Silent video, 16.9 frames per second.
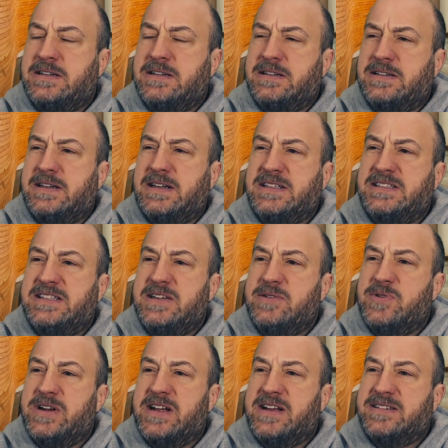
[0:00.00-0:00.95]
Let's see
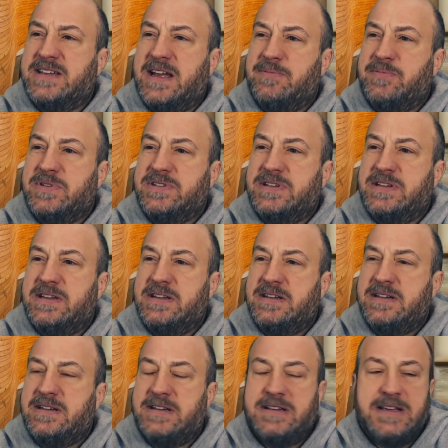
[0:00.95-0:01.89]
what else happens.
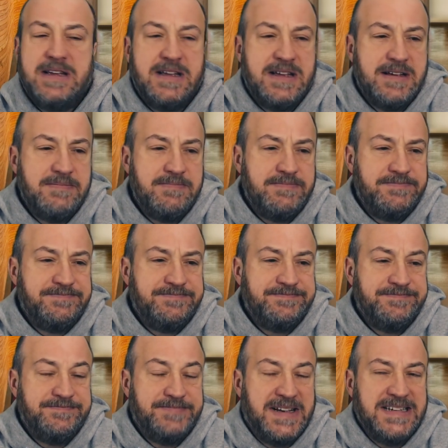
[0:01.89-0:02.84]

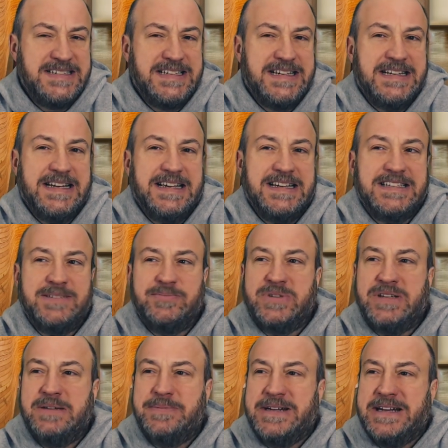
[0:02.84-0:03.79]
My son likes to
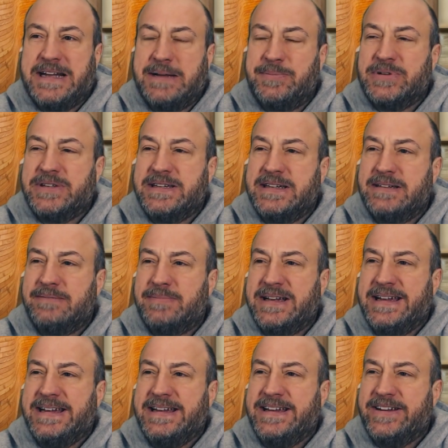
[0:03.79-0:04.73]
play Monopoly. My
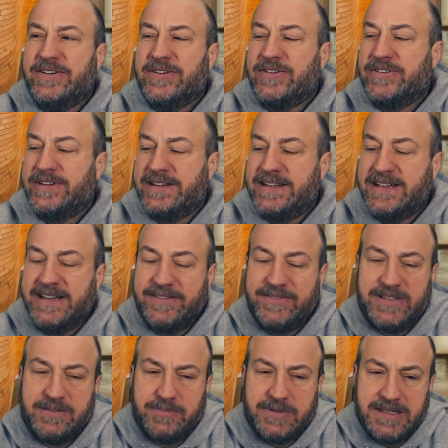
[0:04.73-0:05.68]
8-year-old loves
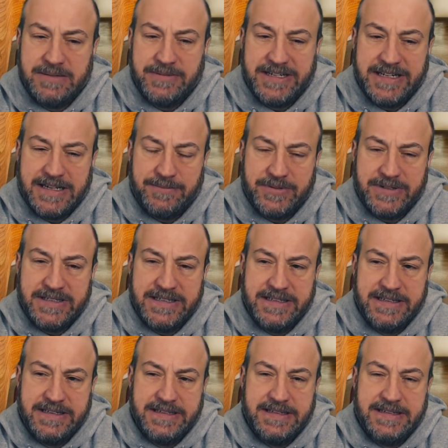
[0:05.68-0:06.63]
to play Monopoly.
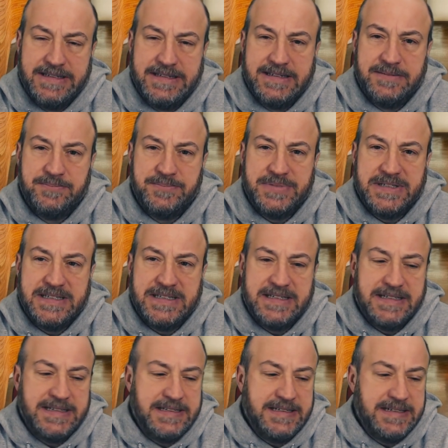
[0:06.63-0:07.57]

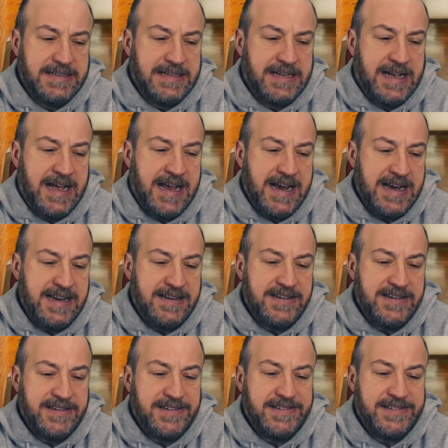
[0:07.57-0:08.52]
But I
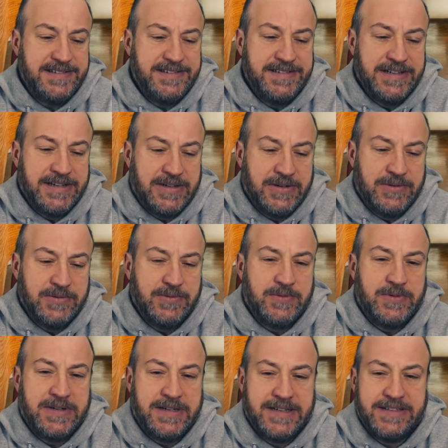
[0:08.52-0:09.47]
just don't
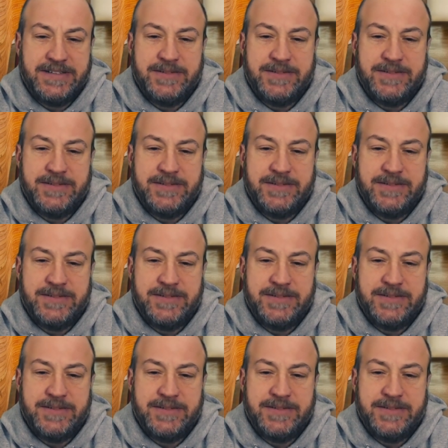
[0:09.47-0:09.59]
want to